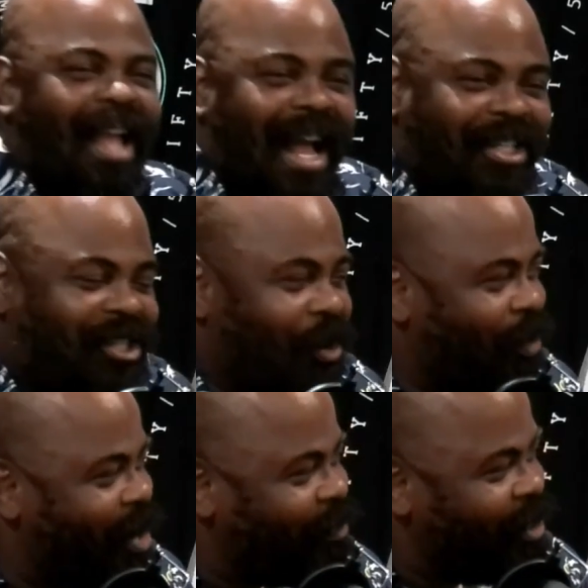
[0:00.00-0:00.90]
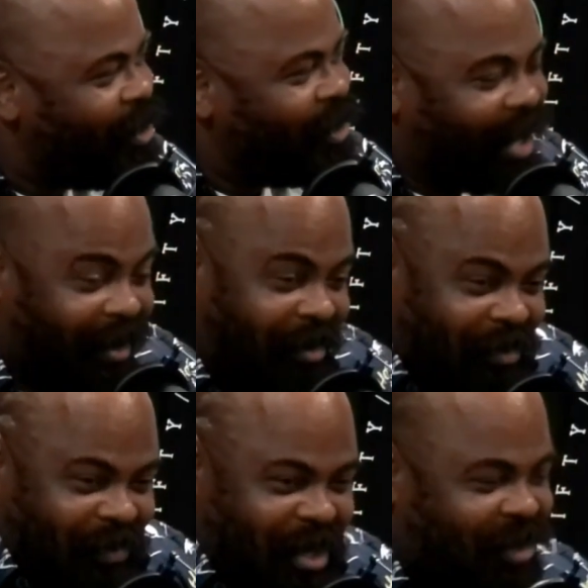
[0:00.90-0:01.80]
I show up.
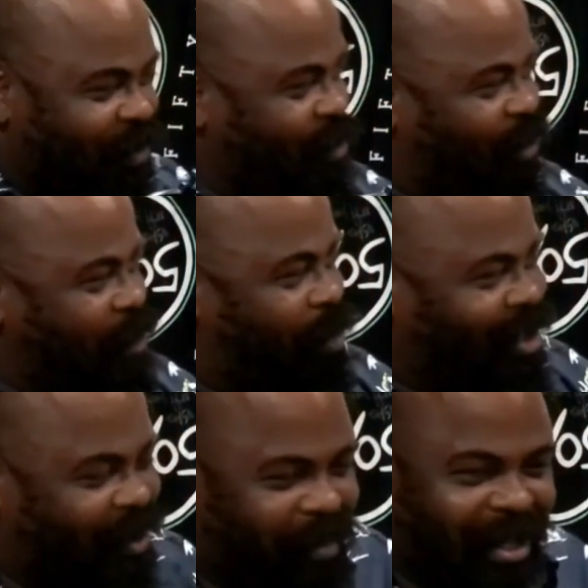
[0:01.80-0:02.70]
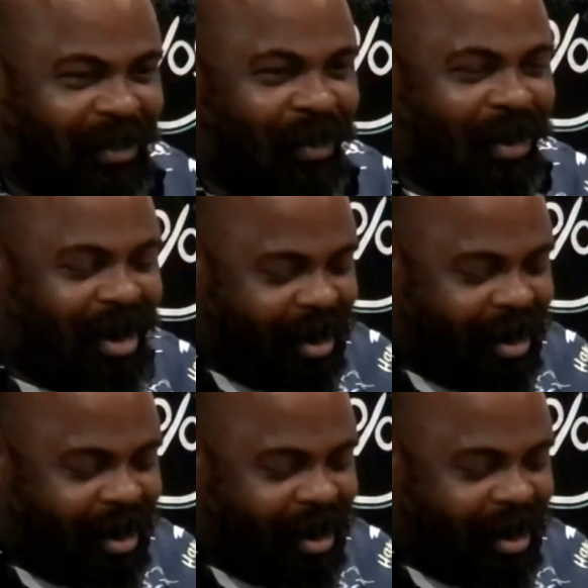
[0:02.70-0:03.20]
We bust up in the door.